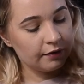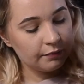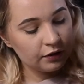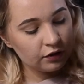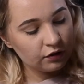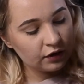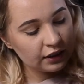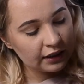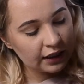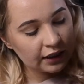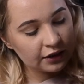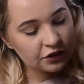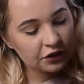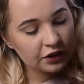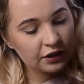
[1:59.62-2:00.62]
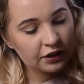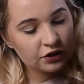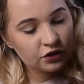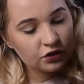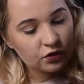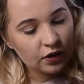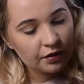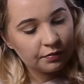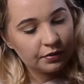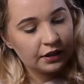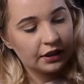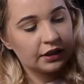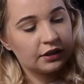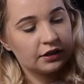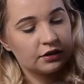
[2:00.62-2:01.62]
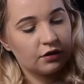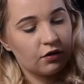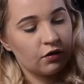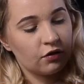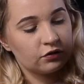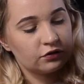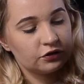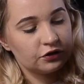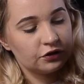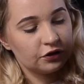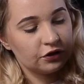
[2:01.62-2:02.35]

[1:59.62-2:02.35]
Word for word: You can actually strap it onto